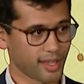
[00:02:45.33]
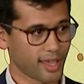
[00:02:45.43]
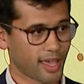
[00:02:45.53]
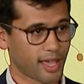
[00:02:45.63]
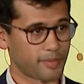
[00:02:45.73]

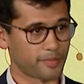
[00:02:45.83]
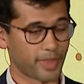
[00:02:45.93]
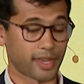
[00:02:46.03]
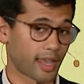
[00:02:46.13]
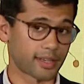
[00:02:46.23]

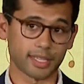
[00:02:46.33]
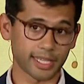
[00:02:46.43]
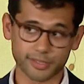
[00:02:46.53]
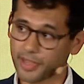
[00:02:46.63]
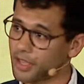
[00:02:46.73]
And
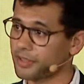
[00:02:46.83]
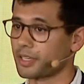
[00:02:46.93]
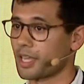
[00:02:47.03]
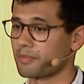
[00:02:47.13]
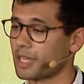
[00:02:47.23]
Collective Health
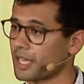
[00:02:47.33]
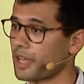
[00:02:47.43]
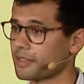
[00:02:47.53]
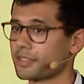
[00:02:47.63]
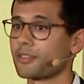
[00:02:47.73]
and many
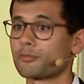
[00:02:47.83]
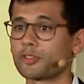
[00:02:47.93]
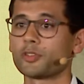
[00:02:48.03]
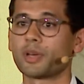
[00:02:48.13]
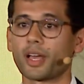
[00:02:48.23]
others in the
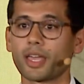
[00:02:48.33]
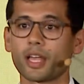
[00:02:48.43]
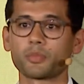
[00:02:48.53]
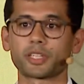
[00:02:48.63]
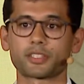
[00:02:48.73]
room are
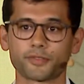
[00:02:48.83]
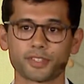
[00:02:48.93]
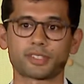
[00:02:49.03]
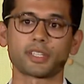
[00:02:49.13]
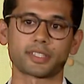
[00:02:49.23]
helping to
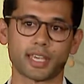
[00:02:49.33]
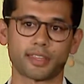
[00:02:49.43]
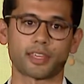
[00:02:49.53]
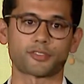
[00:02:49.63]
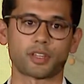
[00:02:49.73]

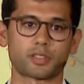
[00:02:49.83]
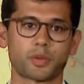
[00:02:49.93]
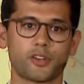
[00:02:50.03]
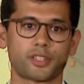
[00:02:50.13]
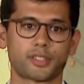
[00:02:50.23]
facilitate that
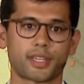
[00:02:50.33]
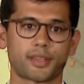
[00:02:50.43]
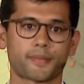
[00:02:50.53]
transparency.